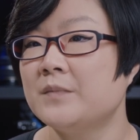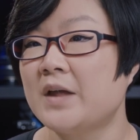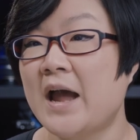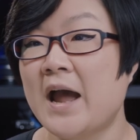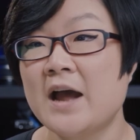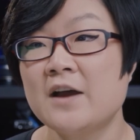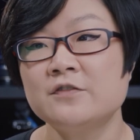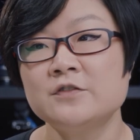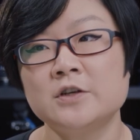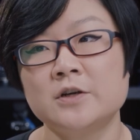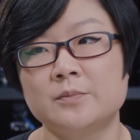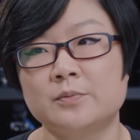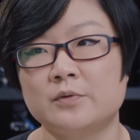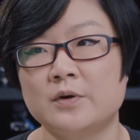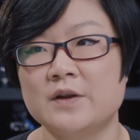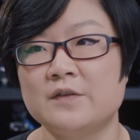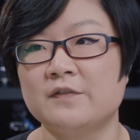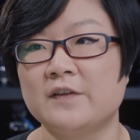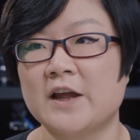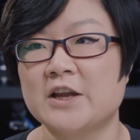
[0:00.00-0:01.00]
After
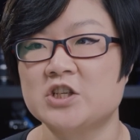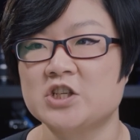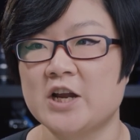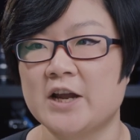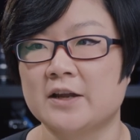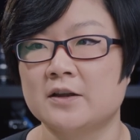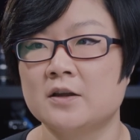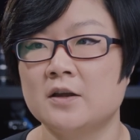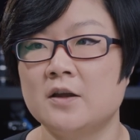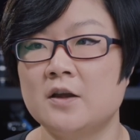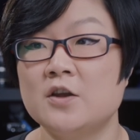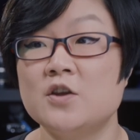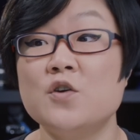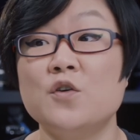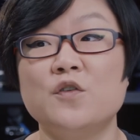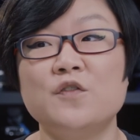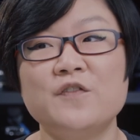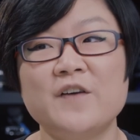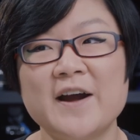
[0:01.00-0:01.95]
pre-flight check, you'll